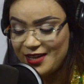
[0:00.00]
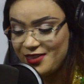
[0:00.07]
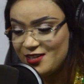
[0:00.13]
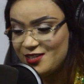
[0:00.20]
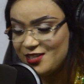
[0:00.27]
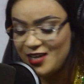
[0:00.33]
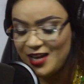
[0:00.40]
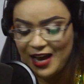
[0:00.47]
I
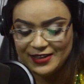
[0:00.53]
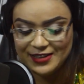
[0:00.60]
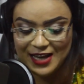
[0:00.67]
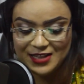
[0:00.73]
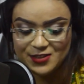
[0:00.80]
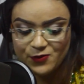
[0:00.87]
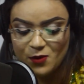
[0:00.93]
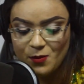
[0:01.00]
think she, and
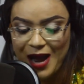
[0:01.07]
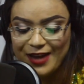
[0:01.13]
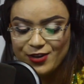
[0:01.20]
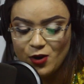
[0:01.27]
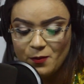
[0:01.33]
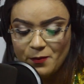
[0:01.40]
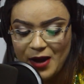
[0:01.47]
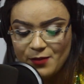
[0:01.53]
that's from
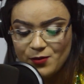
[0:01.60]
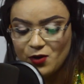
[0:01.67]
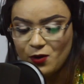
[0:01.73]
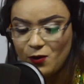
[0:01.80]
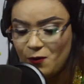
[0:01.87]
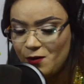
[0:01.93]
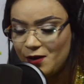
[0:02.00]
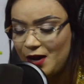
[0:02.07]

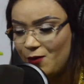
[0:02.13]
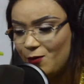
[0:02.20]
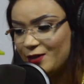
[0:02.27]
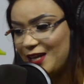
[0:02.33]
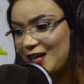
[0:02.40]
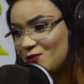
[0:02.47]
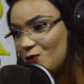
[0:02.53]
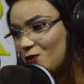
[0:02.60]
Ayobami Okonlawo,
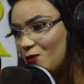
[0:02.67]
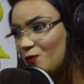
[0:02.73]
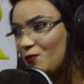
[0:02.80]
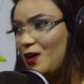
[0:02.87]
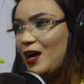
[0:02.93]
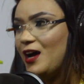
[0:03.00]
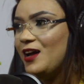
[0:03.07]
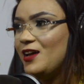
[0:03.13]
that's one of
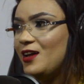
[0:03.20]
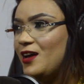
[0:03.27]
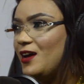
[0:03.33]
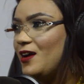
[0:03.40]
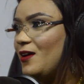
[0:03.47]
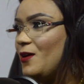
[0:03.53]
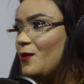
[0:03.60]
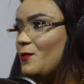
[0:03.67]
our
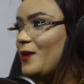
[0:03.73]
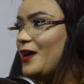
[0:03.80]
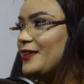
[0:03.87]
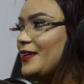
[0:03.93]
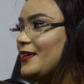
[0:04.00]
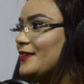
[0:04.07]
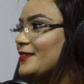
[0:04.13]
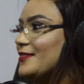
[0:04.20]

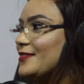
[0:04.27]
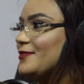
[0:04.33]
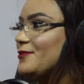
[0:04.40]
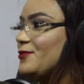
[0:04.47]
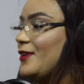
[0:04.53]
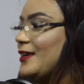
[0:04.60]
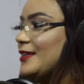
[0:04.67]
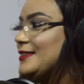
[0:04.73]
Madden
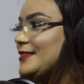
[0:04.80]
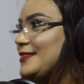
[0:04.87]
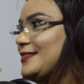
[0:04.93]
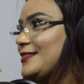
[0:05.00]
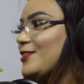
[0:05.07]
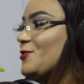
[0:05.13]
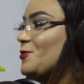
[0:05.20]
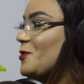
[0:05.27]

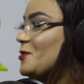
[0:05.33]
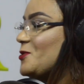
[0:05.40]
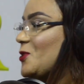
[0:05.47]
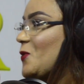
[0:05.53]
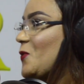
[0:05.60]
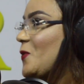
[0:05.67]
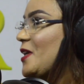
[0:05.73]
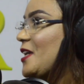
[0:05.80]
fans on Real
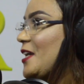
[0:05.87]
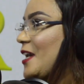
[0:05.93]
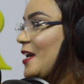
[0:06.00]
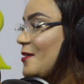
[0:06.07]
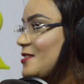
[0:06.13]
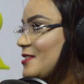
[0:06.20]
Talk with Kike.